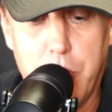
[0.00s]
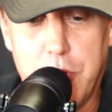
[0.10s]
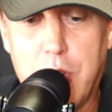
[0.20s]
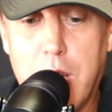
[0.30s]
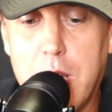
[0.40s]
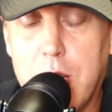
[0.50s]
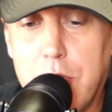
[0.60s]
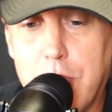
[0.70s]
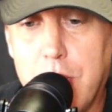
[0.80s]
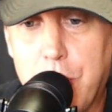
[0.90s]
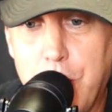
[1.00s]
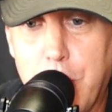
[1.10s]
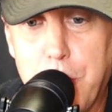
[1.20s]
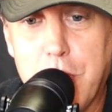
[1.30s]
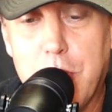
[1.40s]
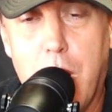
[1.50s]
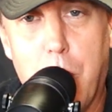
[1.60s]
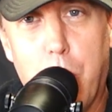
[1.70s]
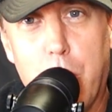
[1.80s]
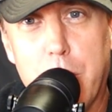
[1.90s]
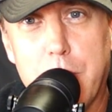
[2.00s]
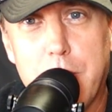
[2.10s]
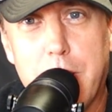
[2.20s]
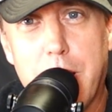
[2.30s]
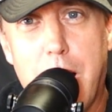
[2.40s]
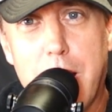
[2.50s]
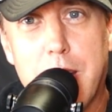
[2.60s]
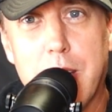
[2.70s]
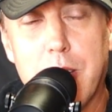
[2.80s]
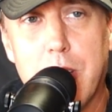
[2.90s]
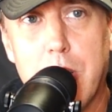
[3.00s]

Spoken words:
say, is this film is not one that I can